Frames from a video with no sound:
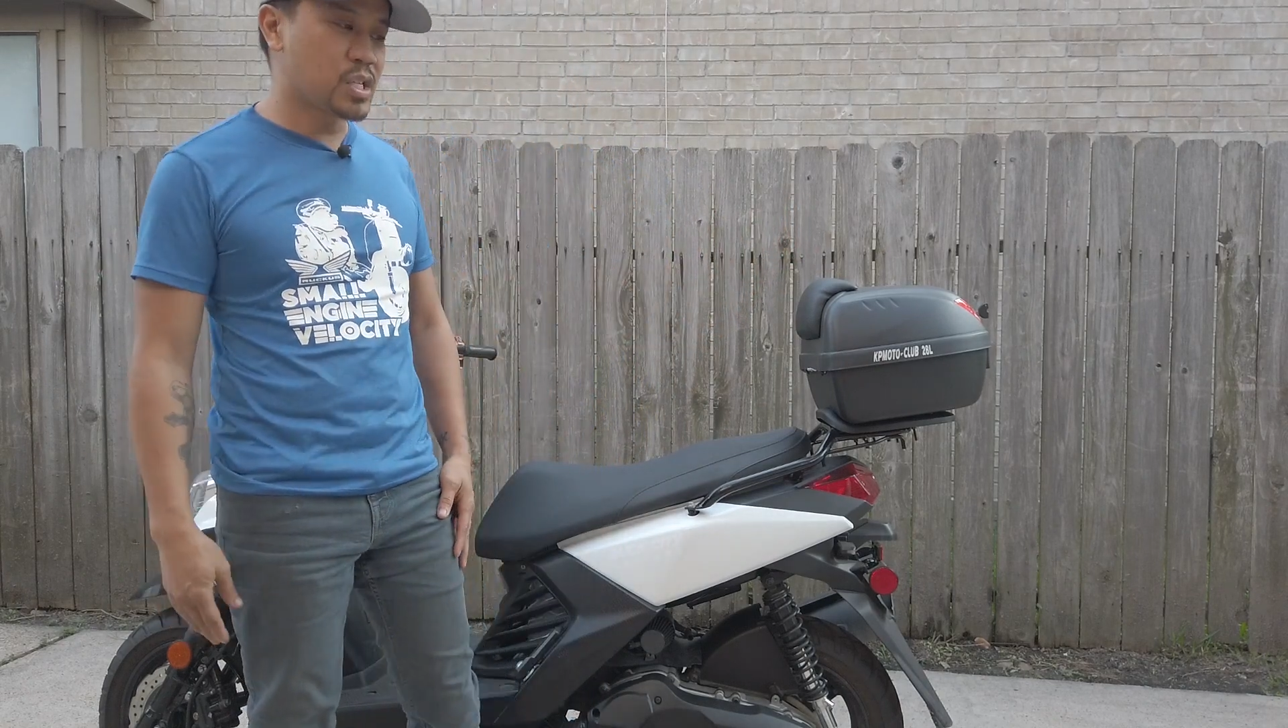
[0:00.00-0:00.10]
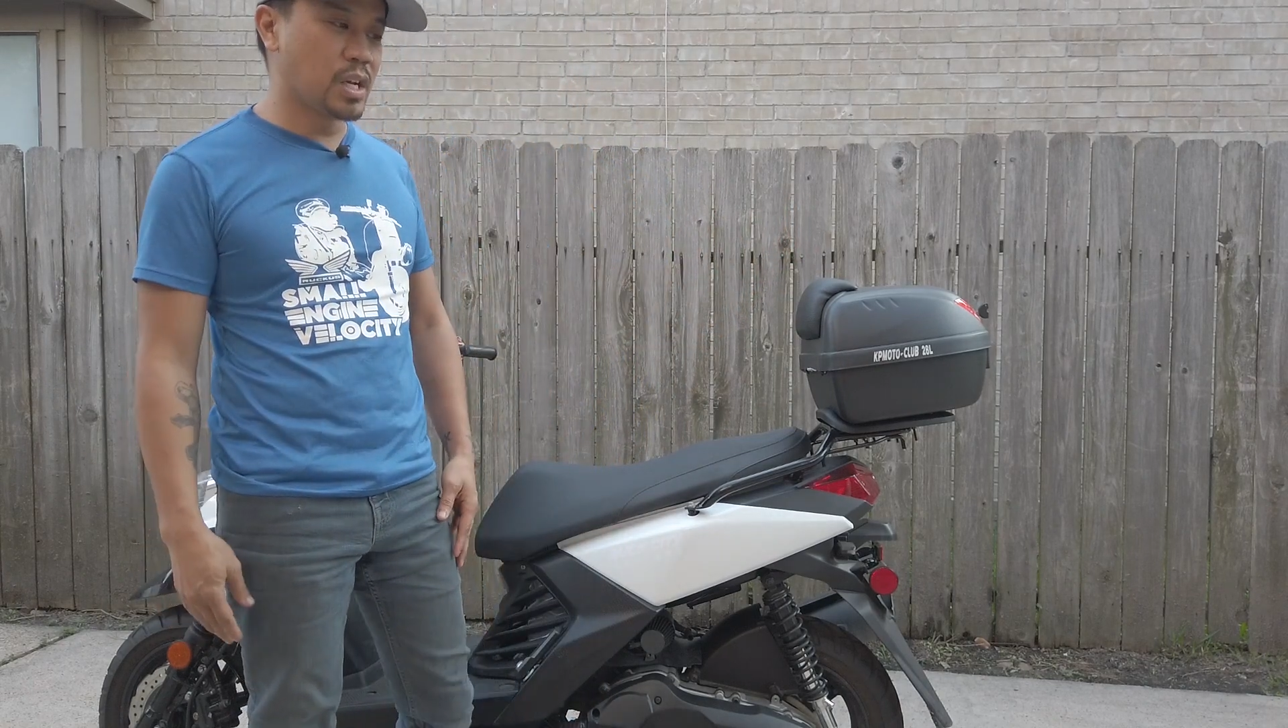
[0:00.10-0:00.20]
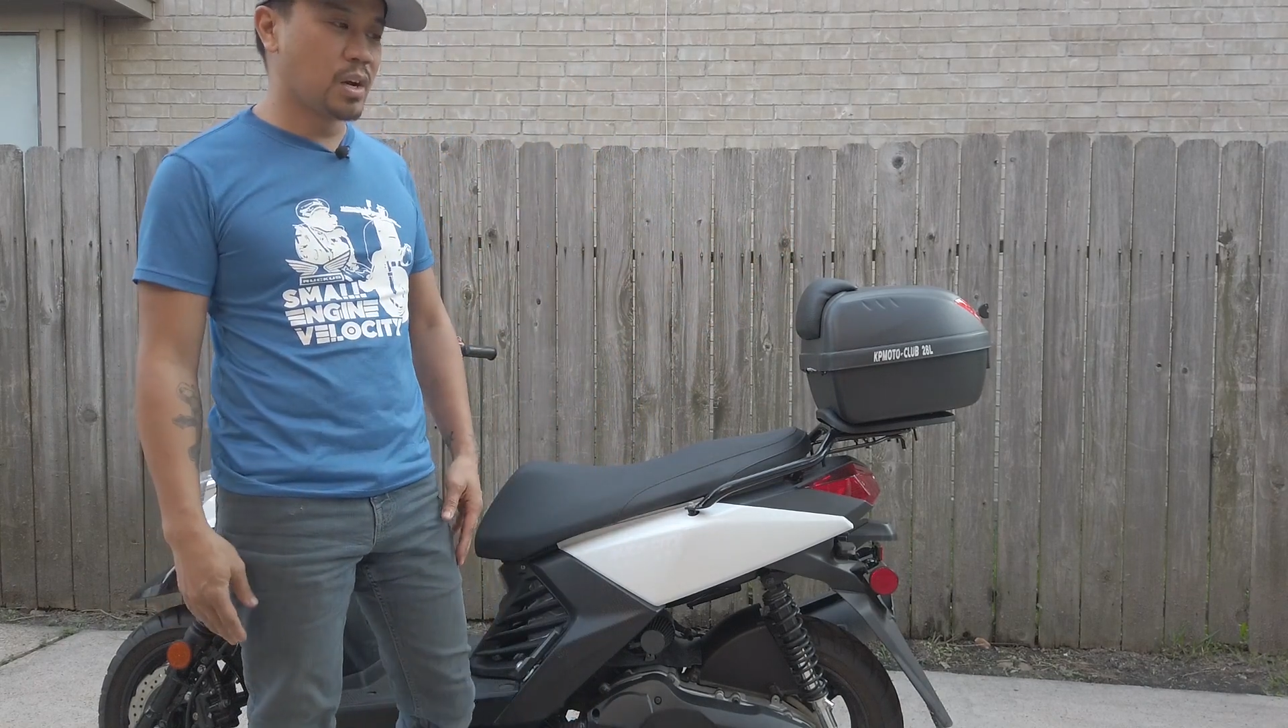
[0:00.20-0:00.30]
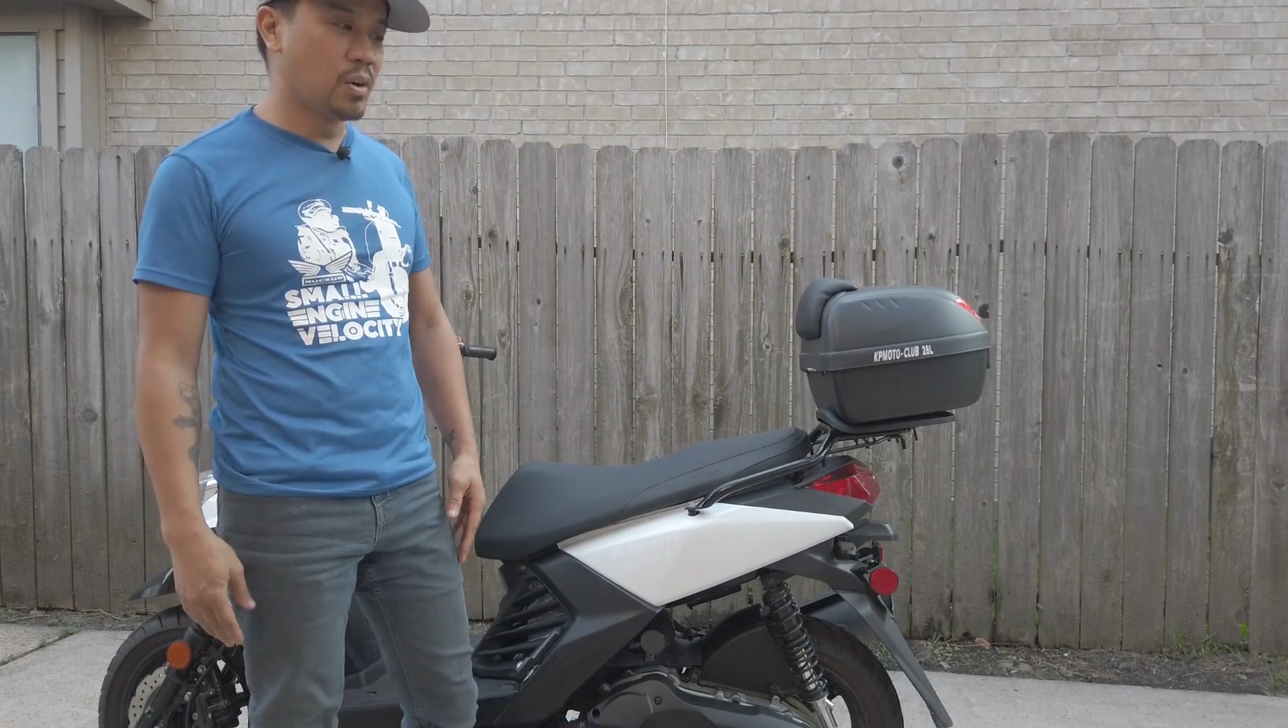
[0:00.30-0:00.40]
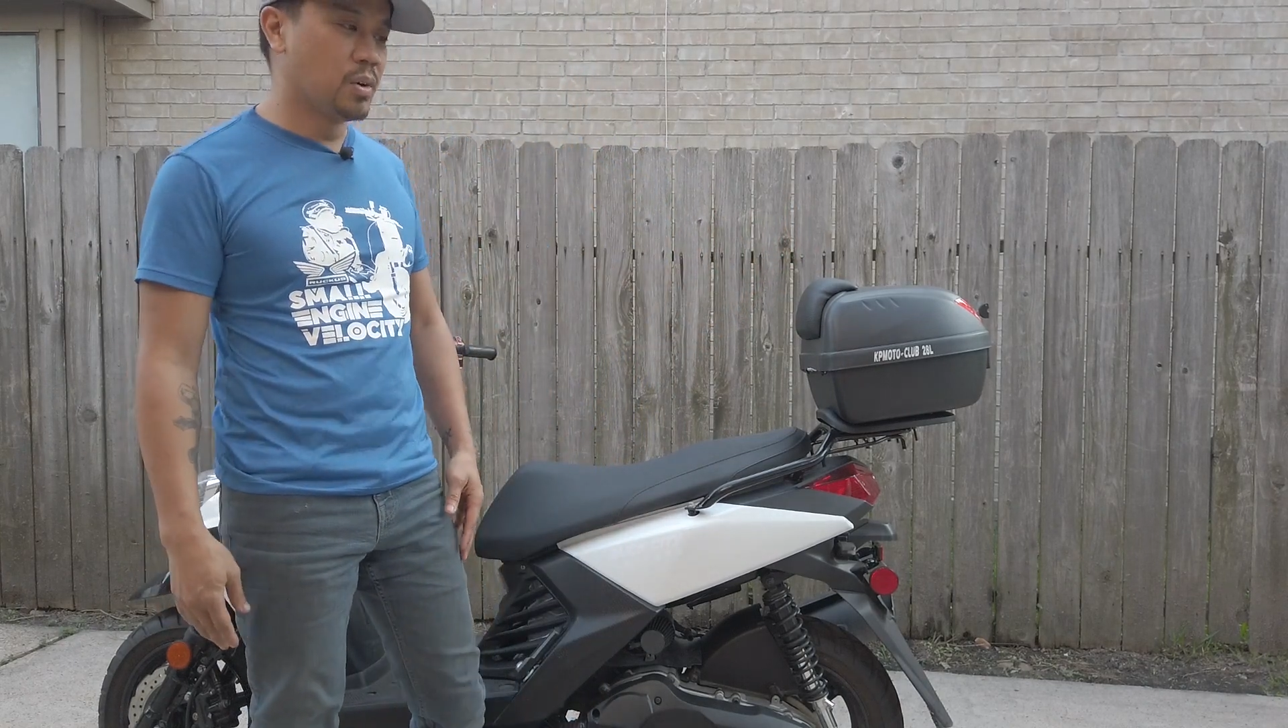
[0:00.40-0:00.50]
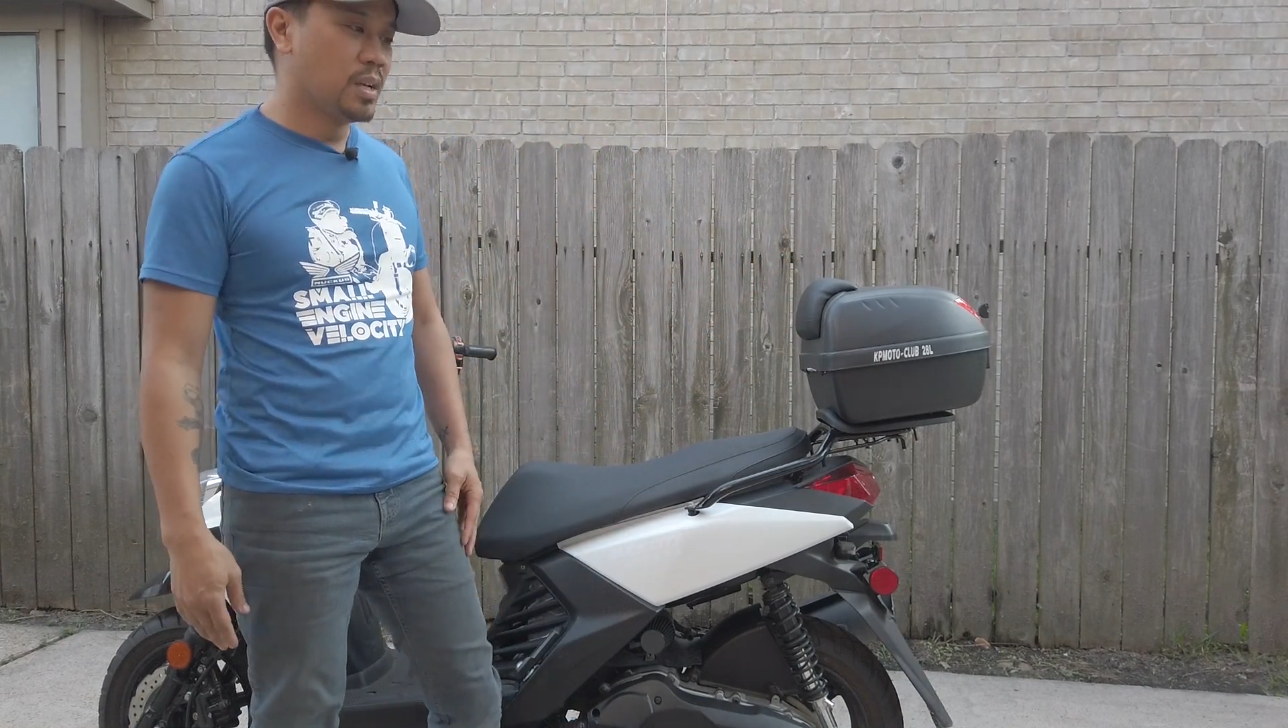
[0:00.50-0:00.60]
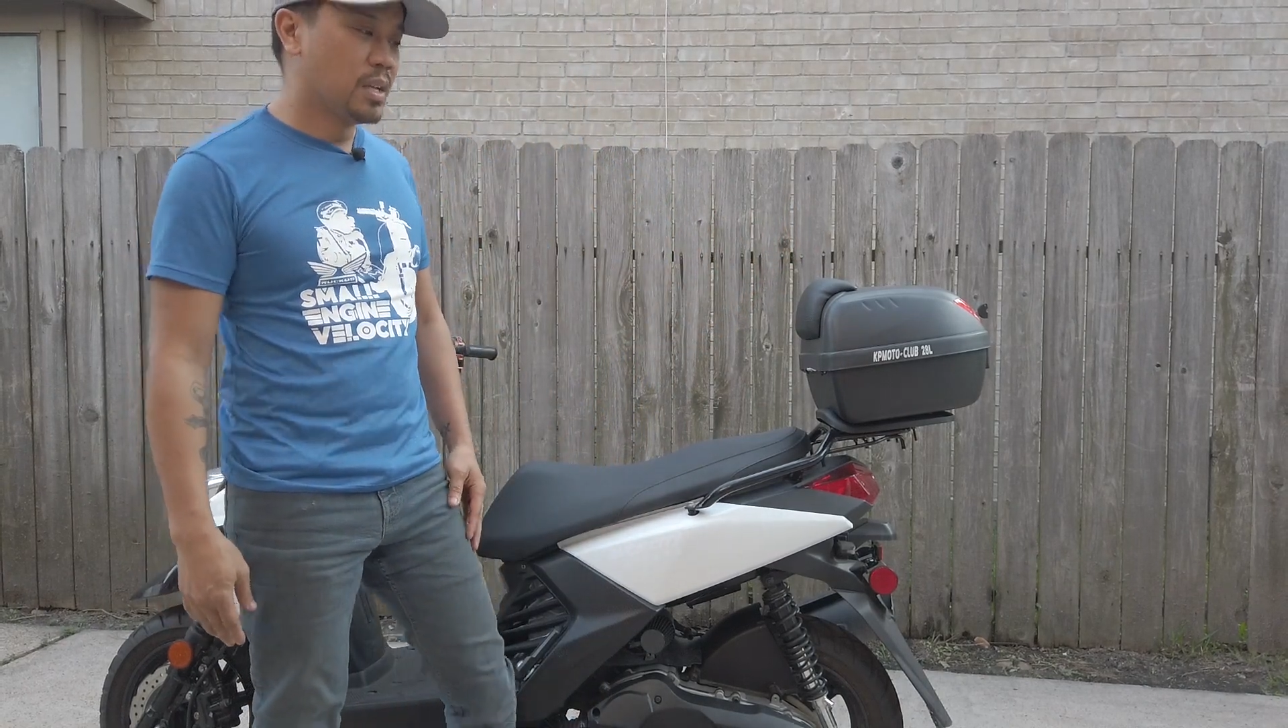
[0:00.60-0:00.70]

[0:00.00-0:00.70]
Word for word: So